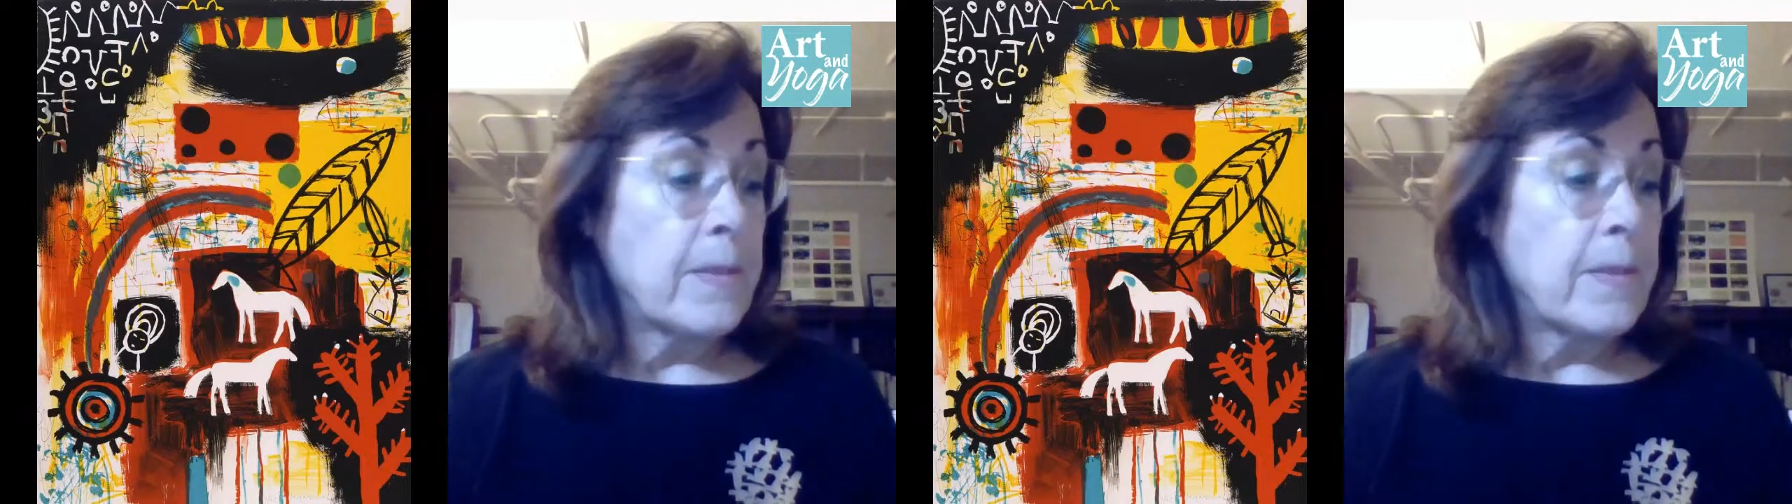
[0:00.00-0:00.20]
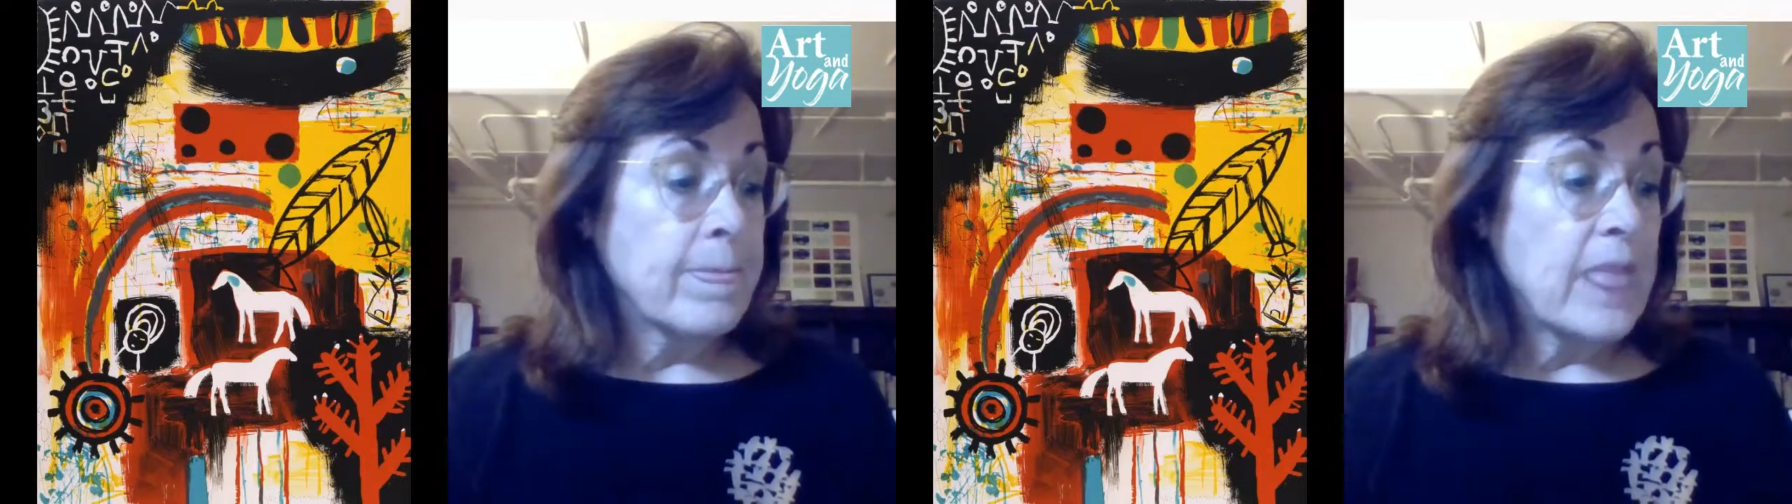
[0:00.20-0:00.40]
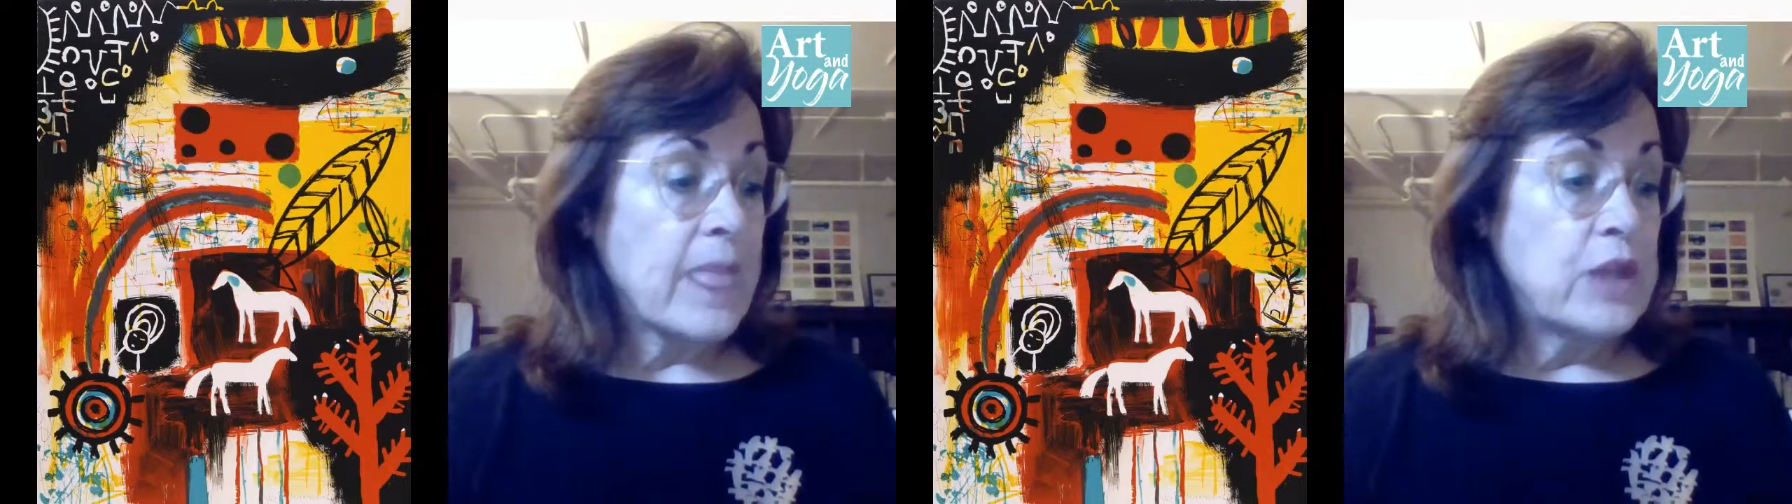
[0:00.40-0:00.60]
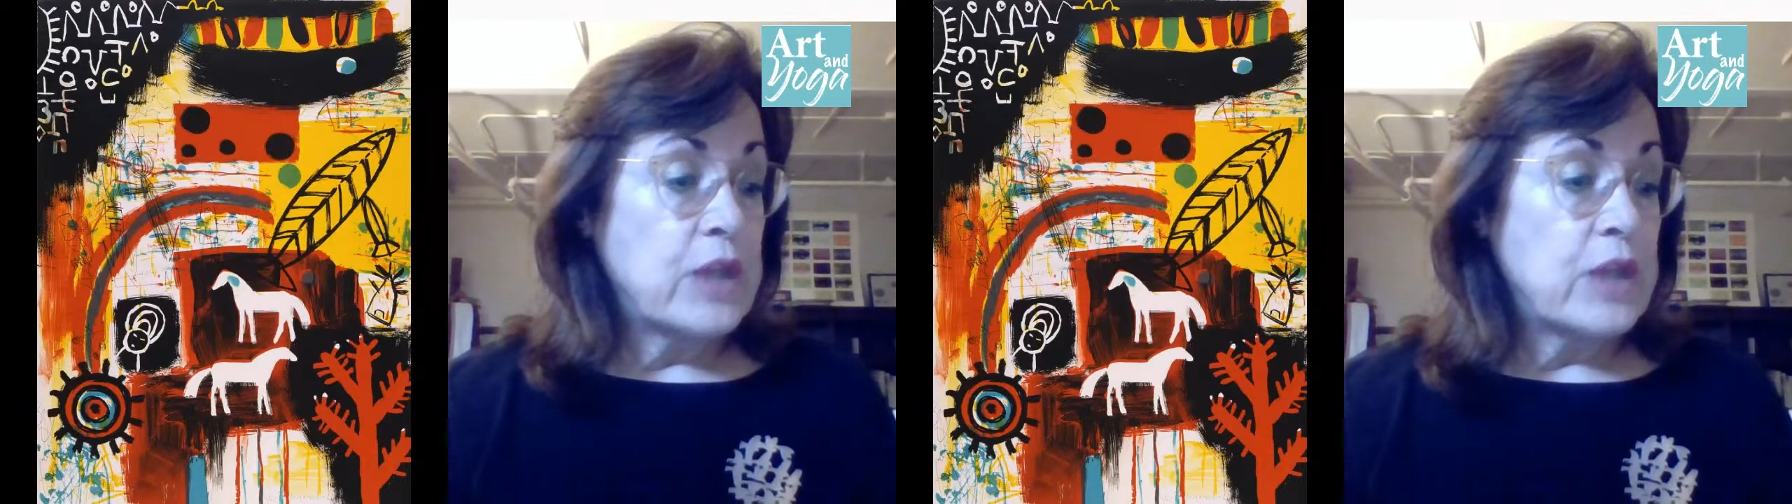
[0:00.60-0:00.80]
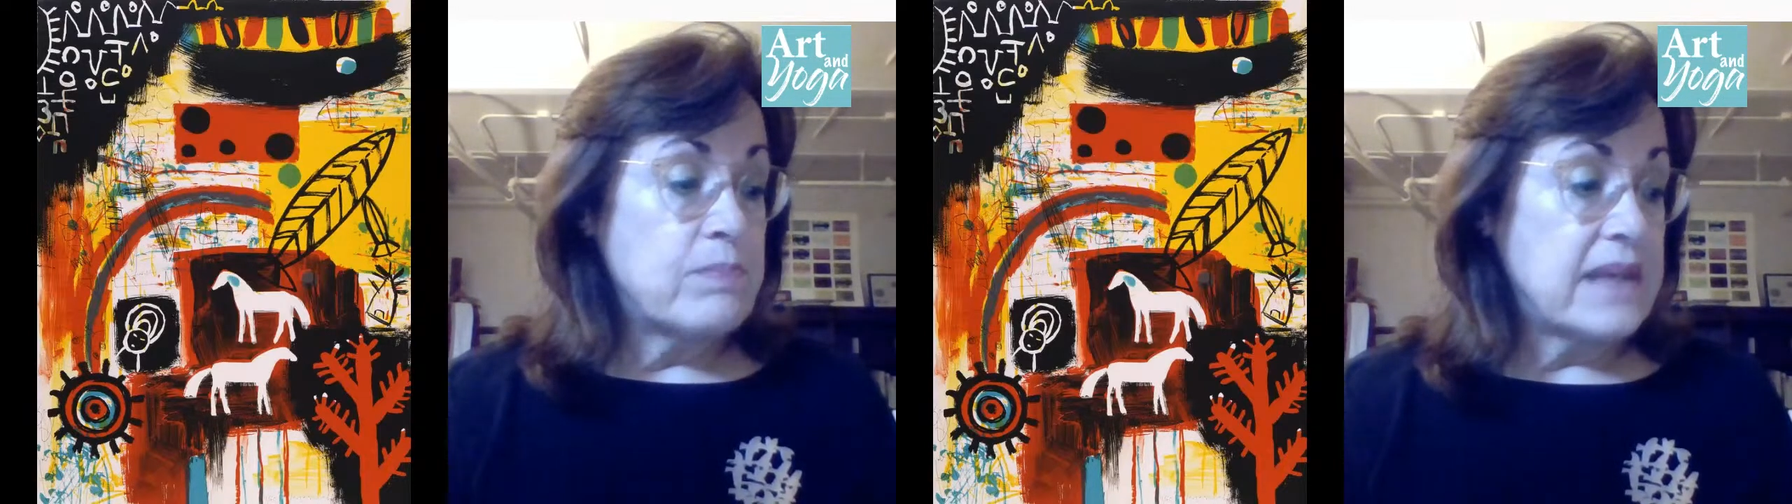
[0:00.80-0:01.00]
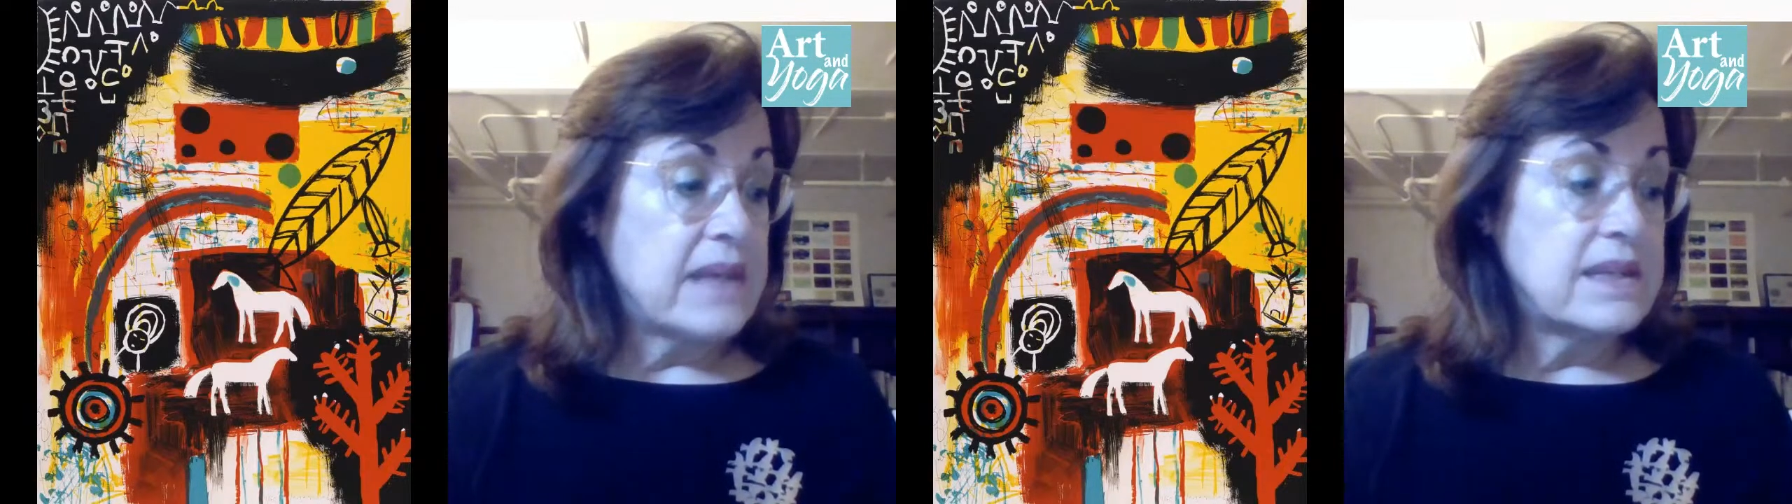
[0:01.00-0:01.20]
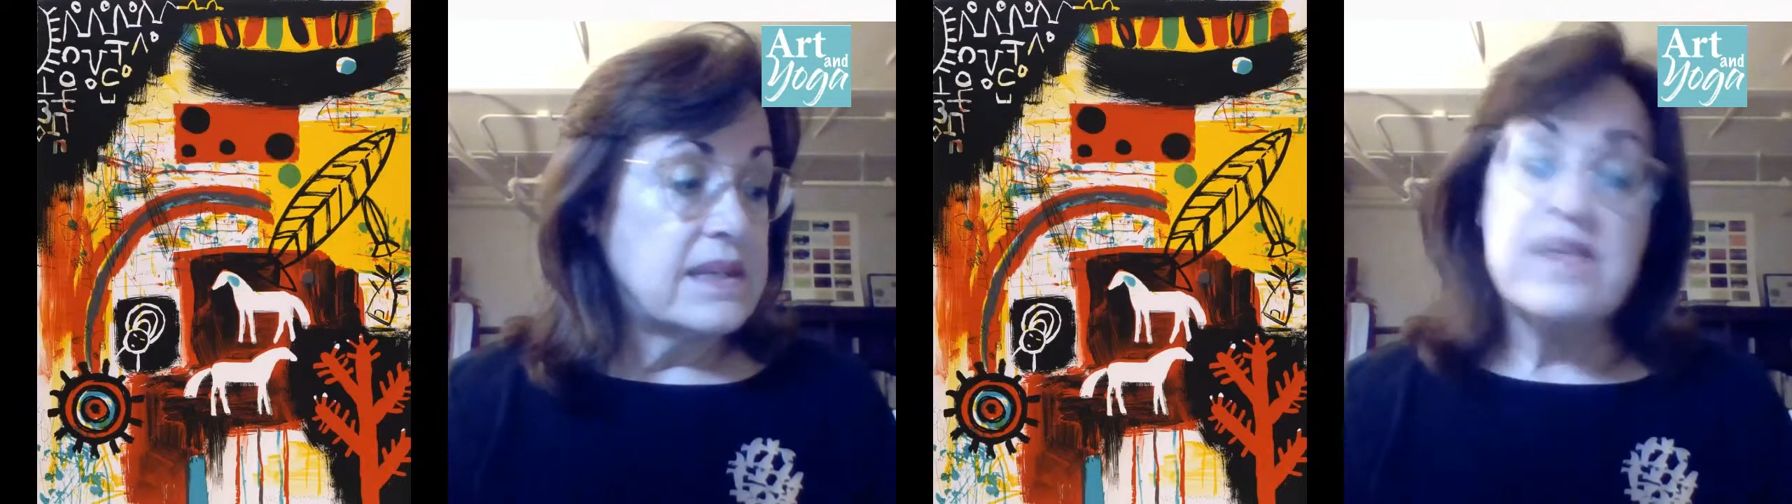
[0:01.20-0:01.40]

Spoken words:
humanity, the